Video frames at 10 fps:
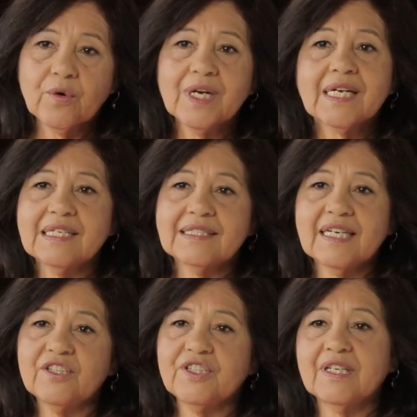
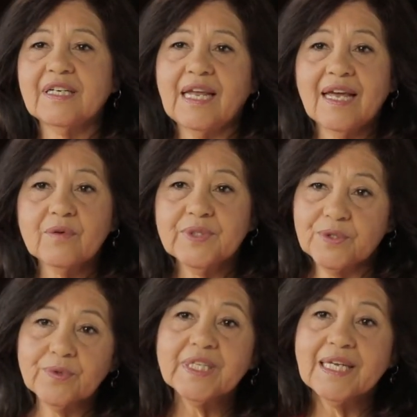organization, and
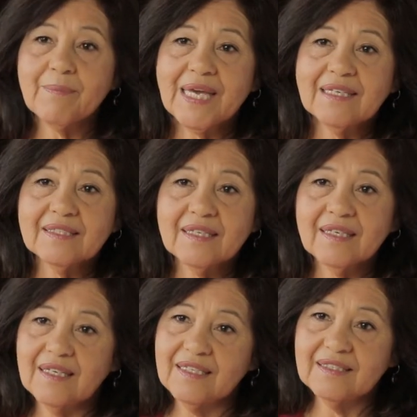what's really
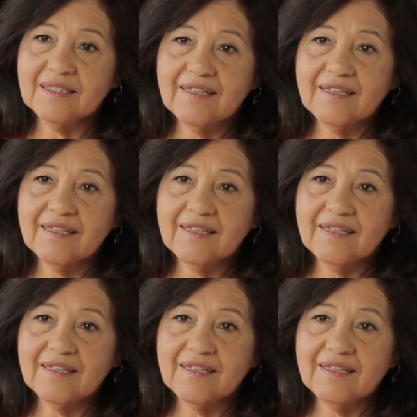amazing is